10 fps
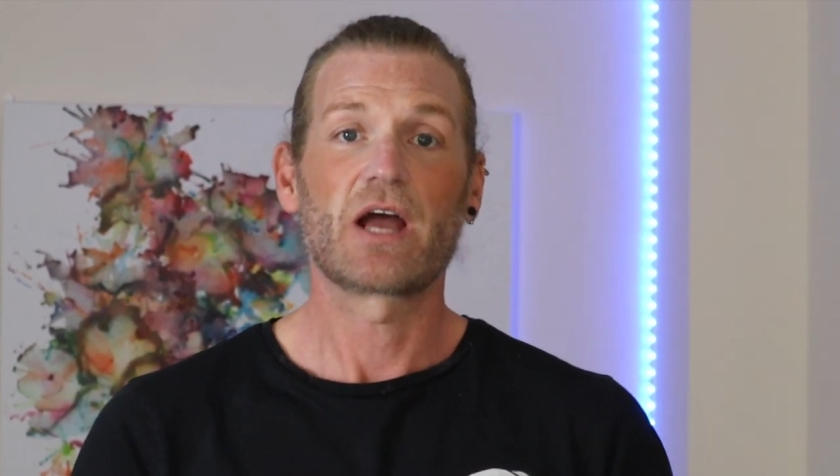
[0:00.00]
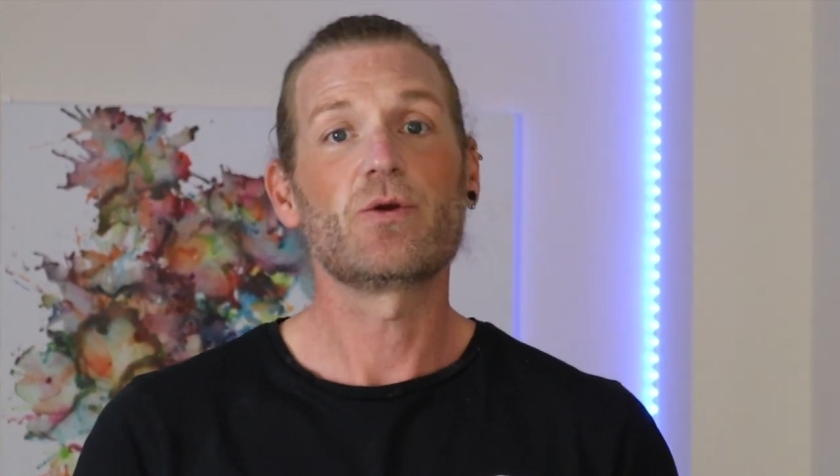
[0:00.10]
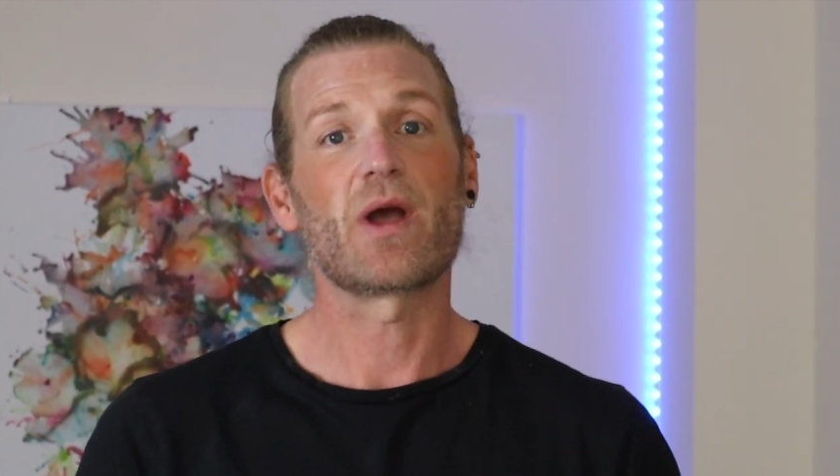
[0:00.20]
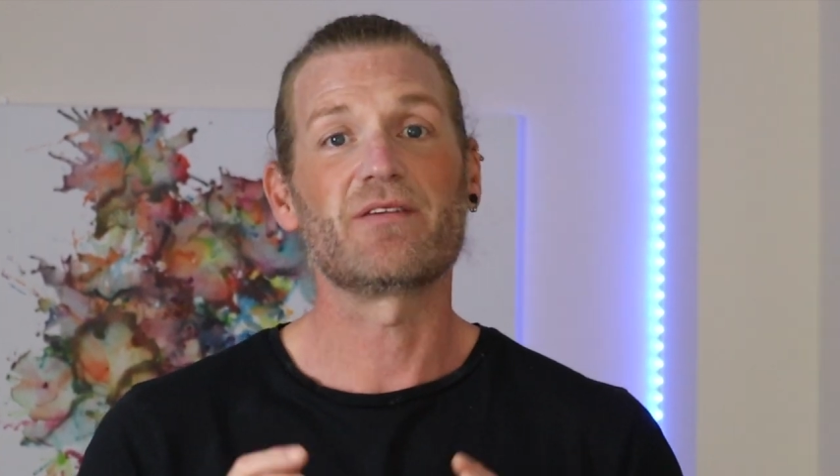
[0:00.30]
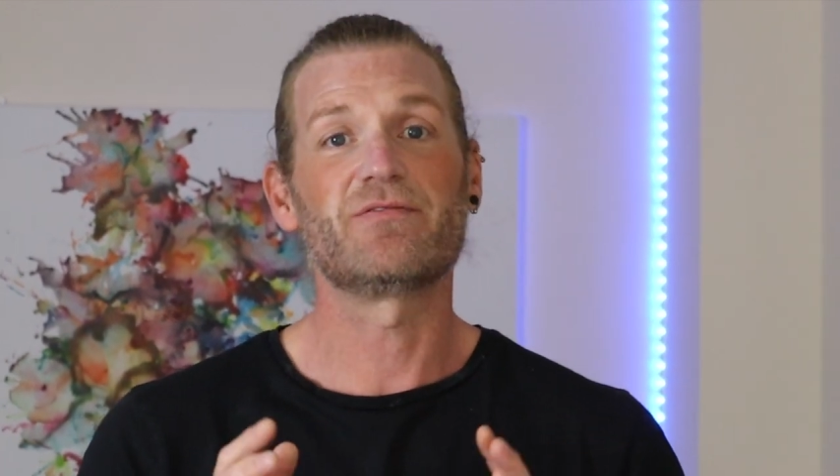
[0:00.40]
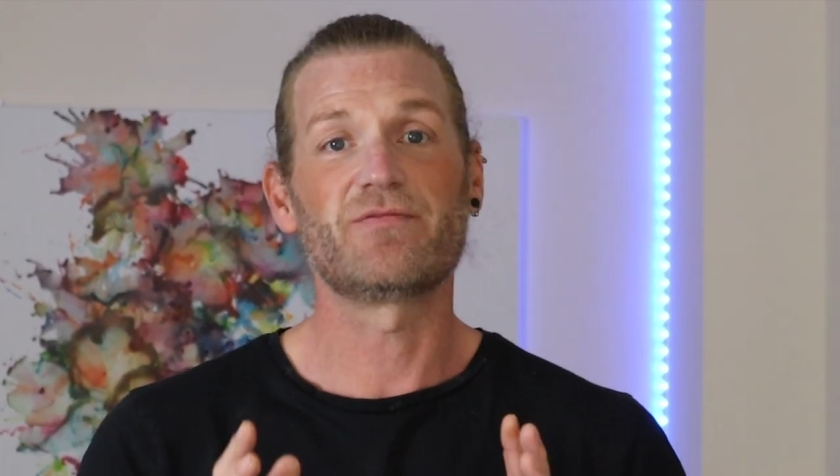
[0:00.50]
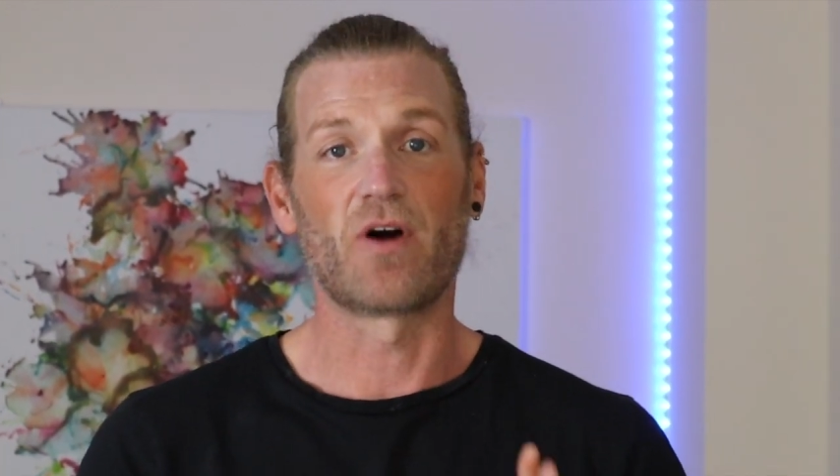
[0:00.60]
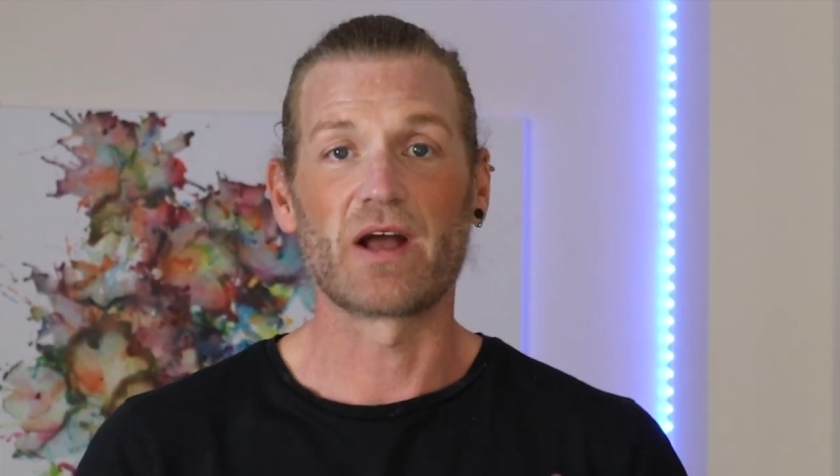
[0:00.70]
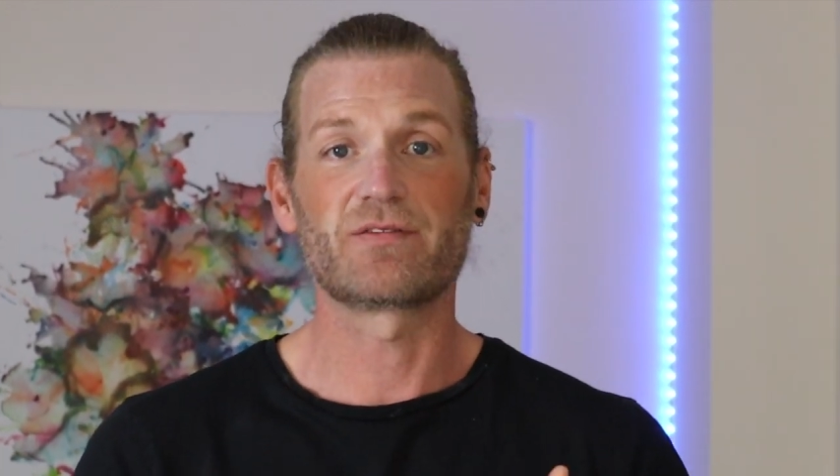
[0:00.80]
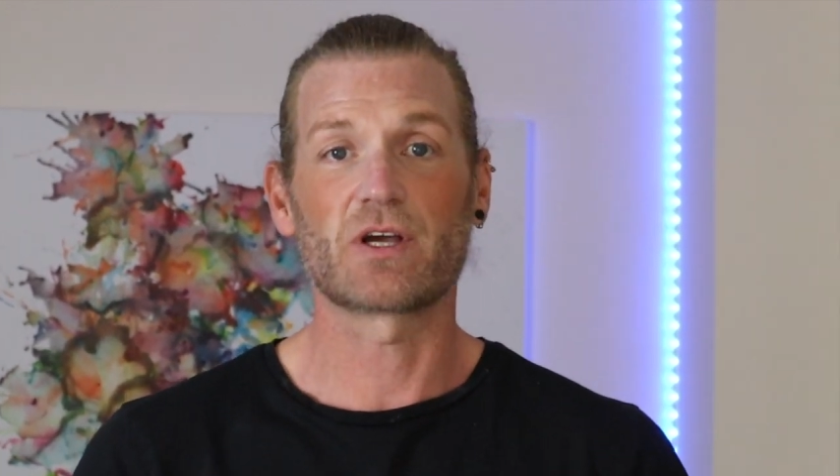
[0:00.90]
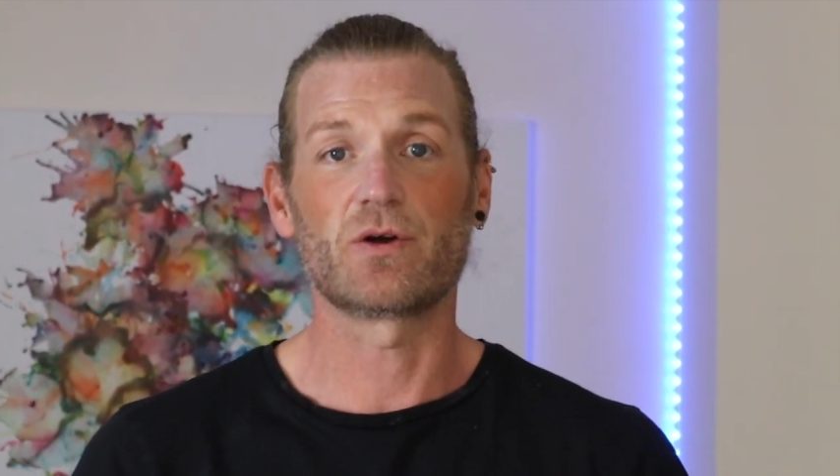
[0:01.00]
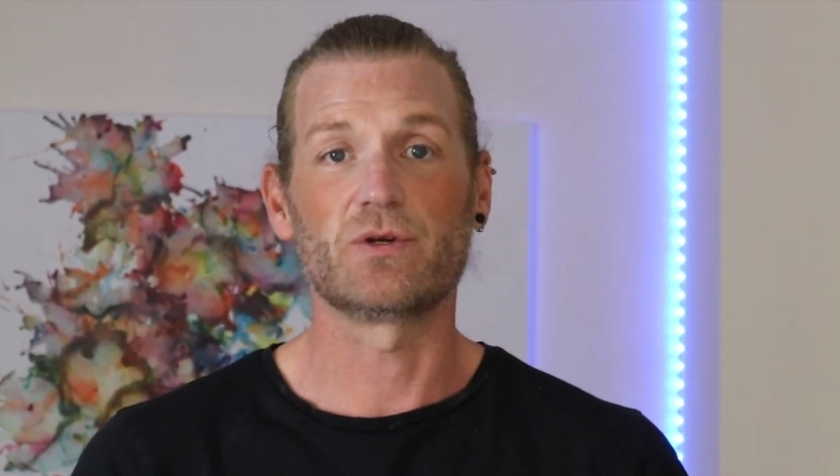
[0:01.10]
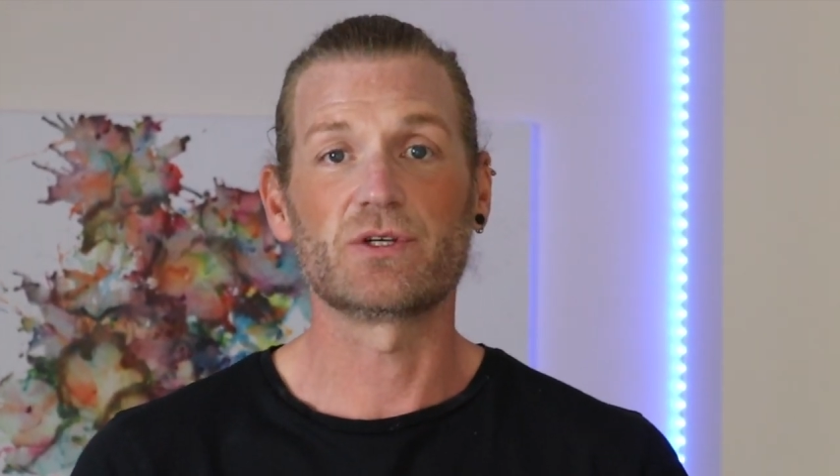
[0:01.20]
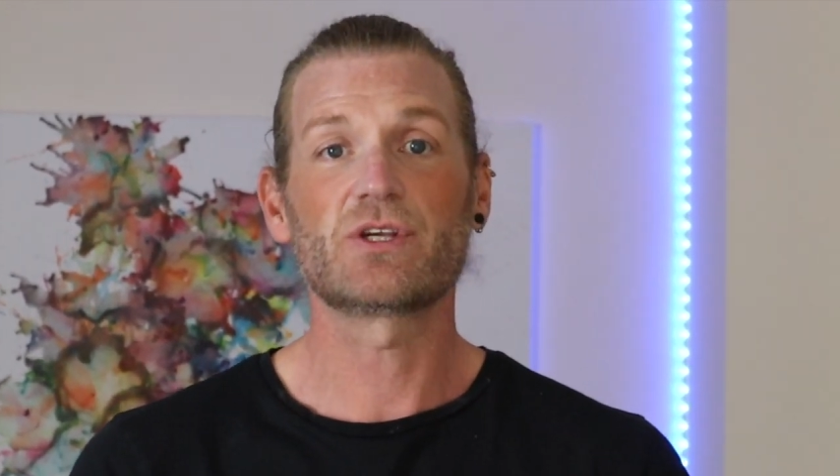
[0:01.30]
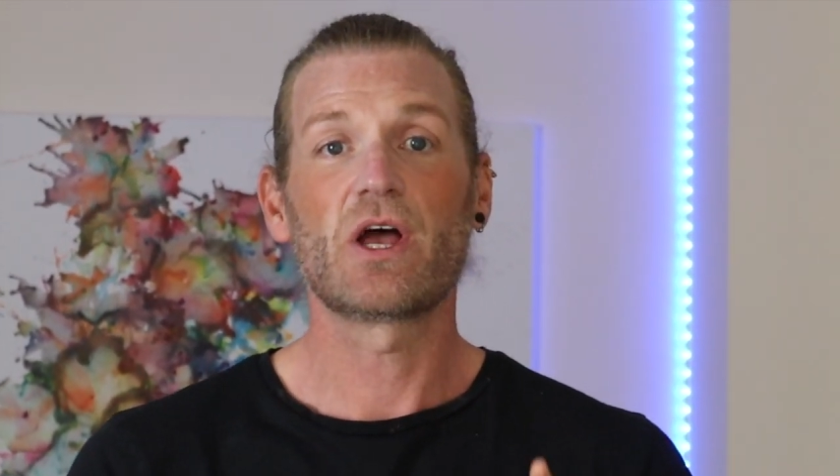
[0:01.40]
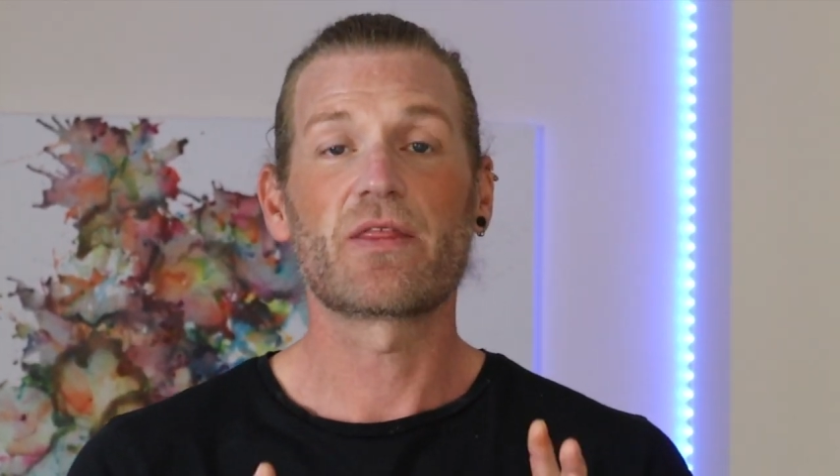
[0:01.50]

and you have five toners